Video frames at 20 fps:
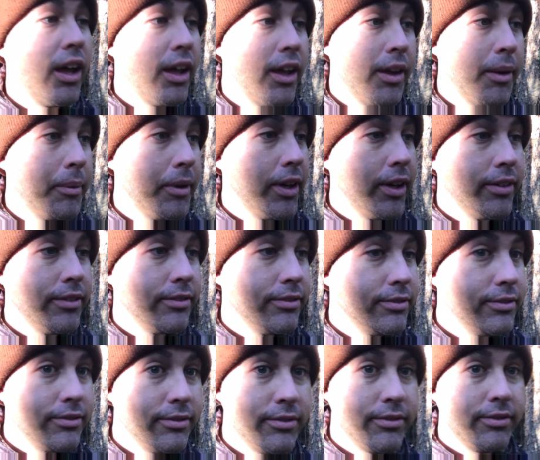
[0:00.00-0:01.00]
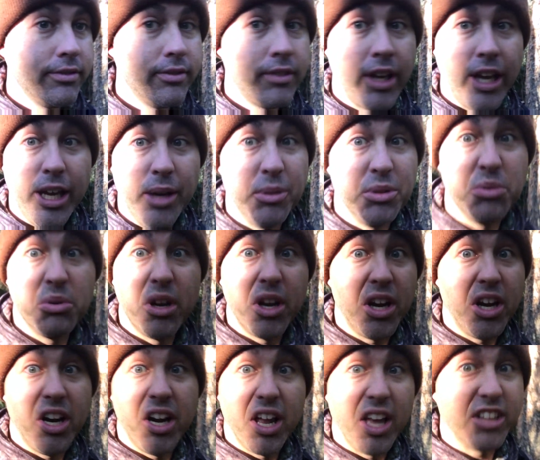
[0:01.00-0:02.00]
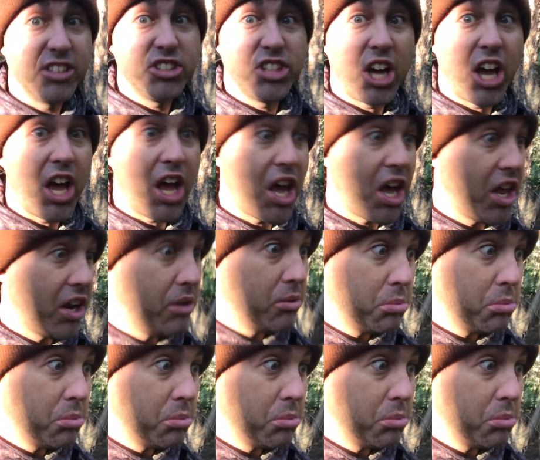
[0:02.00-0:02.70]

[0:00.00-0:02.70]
I mean, he was running, I shot.